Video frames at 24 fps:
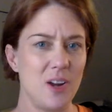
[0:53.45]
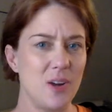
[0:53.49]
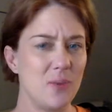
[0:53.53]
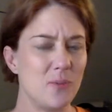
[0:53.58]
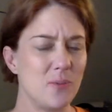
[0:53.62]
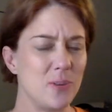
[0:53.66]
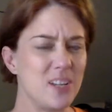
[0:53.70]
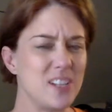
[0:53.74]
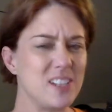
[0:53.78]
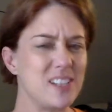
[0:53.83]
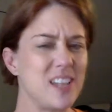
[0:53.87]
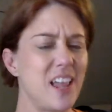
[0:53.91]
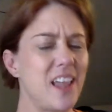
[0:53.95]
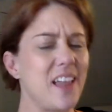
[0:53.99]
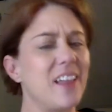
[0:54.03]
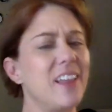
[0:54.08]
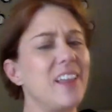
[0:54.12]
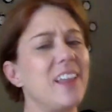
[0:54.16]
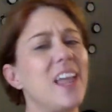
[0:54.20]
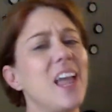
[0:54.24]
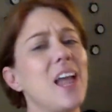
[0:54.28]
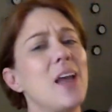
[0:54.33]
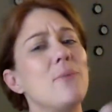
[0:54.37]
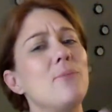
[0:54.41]
We say,
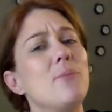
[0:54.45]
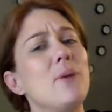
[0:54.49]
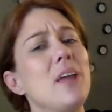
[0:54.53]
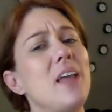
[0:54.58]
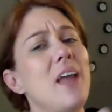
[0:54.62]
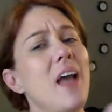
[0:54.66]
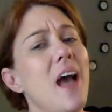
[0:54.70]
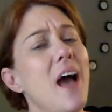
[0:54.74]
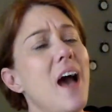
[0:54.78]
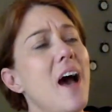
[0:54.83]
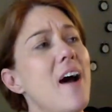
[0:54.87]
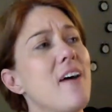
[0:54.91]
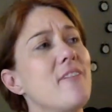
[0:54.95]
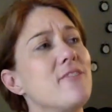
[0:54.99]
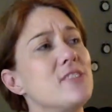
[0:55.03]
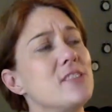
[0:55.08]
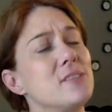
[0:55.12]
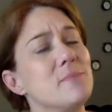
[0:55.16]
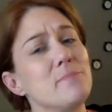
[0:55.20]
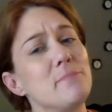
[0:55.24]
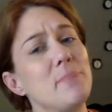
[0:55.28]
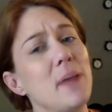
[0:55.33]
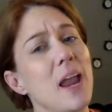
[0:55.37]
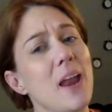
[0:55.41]
"Can we have
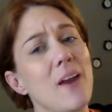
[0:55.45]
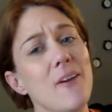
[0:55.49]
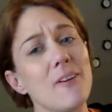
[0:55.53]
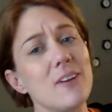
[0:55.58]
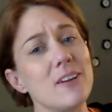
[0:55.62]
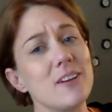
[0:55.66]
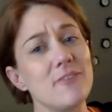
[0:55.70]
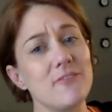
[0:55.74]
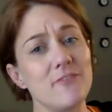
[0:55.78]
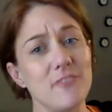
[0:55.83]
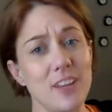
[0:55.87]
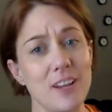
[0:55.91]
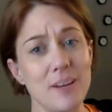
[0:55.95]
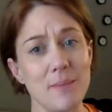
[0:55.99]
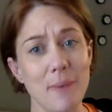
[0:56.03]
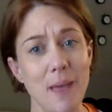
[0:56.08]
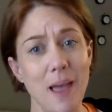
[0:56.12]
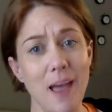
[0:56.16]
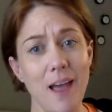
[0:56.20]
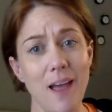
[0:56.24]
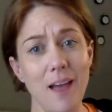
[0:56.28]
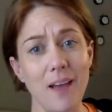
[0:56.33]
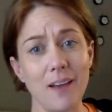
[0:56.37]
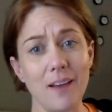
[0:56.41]
some parent
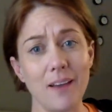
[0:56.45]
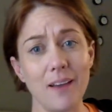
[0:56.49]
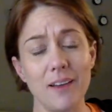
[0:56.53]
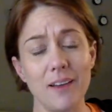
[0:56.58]
feedback?